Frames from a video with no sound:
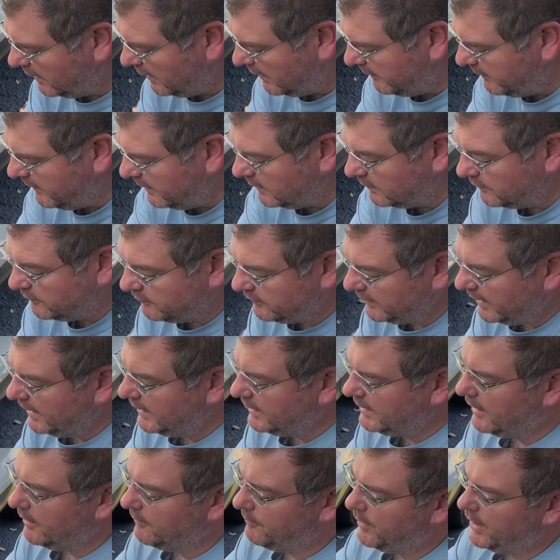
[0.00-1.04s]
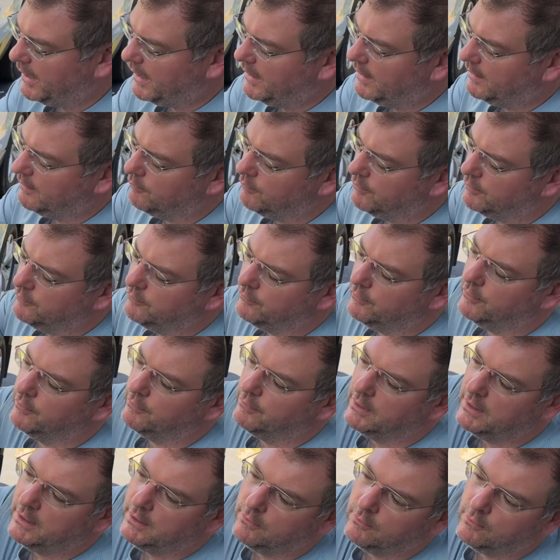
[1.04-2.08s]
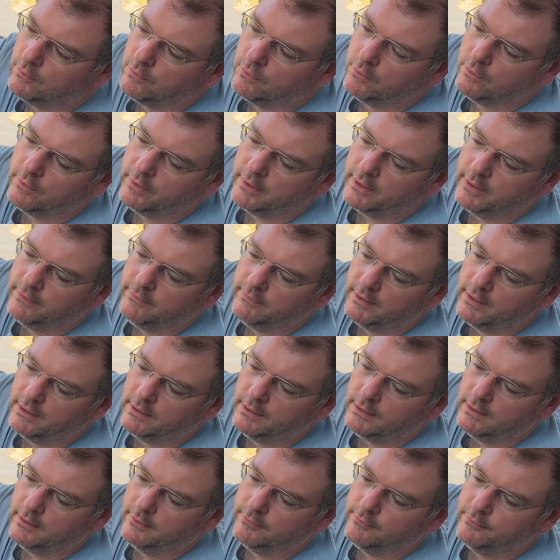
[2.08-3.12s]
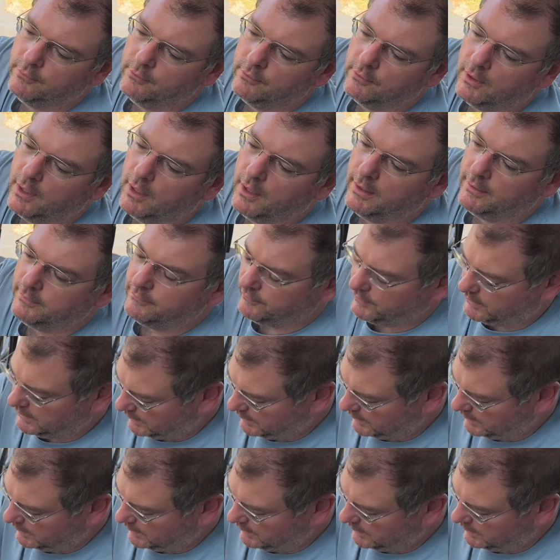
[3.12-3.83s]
And then inside that bag was your needle and then the other little odds and